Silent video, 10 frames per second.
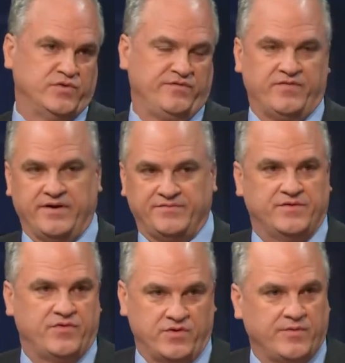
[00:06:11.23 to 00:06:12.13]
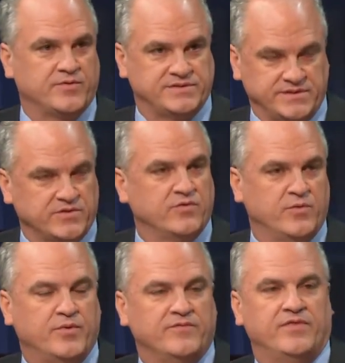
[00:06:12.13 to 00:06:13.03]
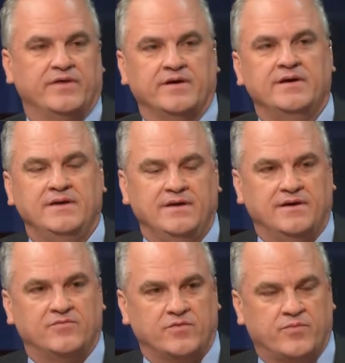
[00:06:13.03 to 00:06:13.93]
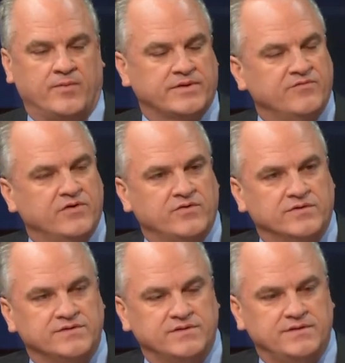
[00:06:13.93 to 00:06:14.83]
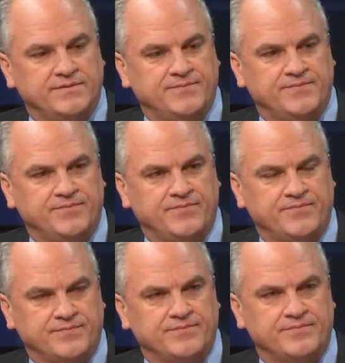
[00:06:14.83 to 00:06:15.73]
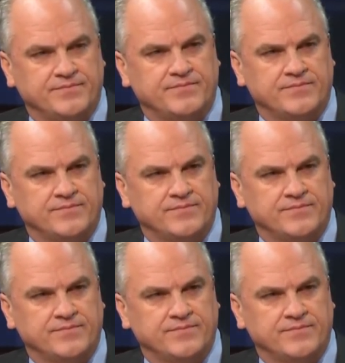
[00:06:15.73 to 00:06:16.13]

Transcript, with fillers: 25% to 30% group of the Republican voters. But I think that's the point. I think